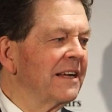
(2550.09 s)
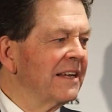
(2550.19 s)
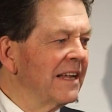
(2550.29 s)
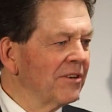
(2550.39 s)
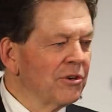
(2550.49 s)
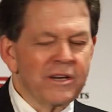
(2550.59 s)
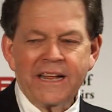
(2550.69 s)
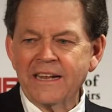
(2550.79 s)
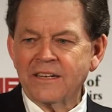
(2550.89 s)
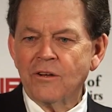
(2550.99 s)
I didn't have a good
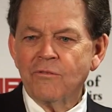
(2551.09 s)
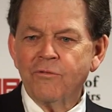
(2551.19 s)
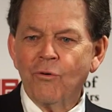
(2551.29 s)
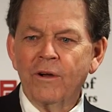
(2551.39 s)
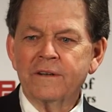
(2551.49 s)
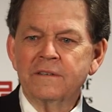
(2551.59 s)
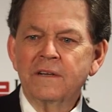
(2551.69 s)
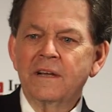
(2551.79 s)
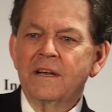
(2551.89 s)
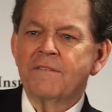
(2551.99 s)
anecdote for it. And
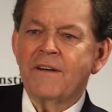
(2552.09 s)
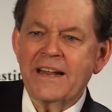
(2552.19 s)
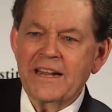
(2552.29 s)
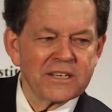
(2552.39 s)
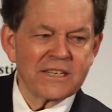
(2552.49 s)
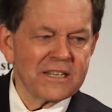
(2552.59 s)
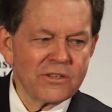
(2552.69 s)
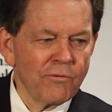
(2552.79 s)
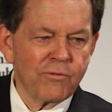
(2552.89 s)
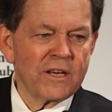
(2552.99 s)
finally, I just got
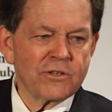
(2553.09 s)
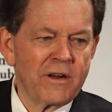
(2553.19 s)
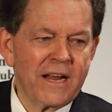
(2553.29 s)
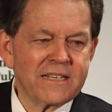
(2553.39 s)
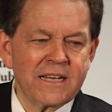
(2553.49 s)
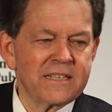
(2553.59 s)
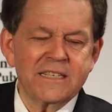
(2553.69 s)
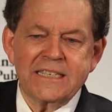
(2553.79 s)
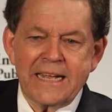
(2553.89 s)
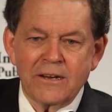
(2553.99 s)
so frustrated. I said,
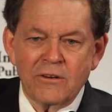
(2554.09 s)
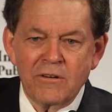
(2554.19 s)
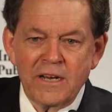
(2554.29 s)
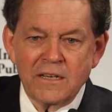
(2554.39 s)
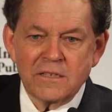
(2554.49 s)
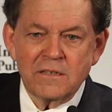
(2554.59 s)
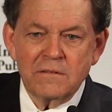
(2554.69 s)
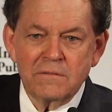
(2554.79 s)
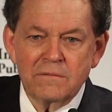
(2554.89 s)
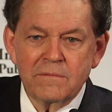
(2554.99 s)
Senator
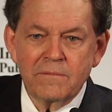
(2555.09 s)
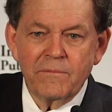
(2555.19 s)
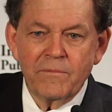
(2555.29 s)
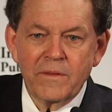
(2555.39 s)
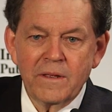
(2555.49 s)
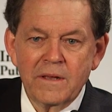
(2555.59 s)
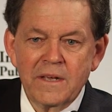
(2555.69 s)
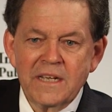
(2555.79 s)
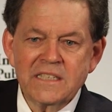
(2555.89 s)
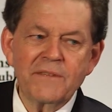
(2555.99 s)
Nelson,
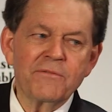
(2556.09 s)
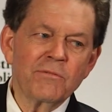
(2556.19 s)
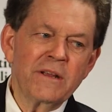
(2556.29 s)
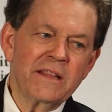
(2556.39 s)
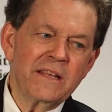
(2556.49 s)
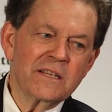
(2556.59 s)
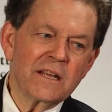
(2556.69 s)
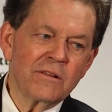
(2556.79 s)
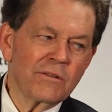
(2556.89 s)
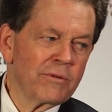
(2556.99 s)
as if these
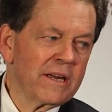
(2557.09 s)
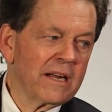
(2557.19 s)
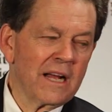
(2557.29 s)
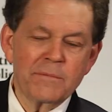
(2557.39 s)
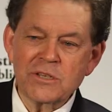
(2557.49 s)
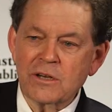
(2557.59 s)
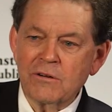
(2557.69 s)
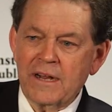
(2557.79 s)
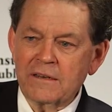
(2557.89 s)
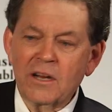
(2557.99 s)
other 3 economists are
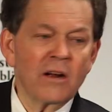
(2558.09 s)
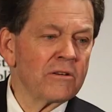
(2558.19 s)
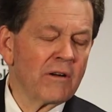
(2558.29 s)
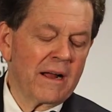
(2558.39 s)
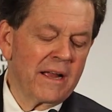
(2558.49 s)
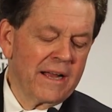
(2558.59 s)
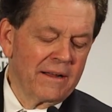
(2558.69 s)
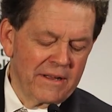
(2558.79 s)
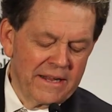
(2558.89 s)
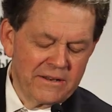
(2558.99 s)
correct. Gardner,
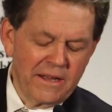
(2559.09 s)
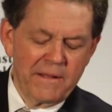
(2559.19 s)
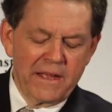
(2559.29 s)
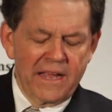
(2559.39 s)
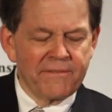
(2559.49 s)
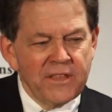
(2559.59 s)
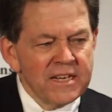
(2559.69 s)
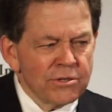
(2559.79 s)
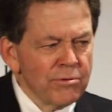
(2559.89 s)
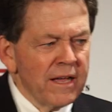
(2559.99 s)
and if
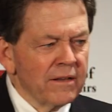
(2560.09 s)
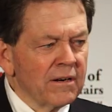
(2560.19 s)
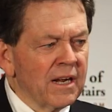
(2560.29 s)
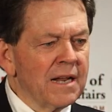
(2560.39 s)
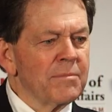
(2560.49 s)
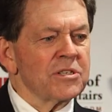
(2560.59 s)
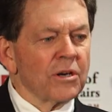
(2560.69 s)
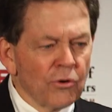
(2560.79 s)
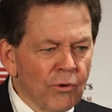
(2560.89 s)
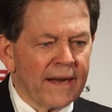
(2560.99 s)
these 3 other economists
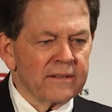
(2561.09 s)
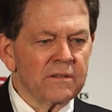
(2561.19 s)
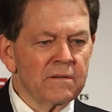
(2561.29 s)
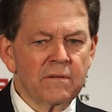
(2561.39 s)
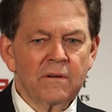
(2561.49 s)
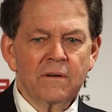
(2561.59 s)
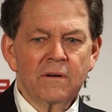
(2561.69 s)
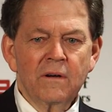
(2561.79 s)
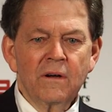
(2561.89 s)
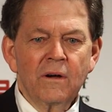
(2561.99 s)
are correct,
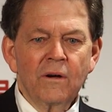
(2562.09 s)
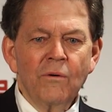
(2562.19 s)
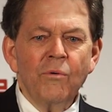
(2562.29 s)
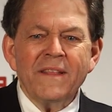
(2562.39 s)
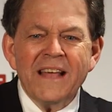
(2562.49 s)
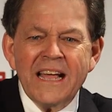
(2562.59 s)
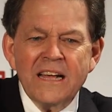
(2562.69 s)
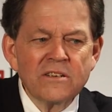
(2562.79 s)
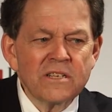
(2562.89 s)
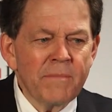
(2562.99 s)
what in the
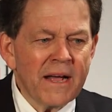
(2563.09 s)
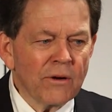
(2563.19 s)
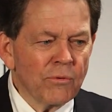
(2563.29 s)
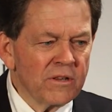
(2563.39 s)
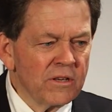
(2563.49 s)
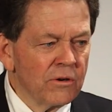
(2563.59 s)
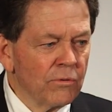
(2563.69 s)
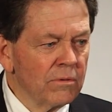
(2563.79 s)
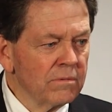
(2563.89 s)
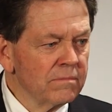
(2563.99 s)
hell's the matter with you?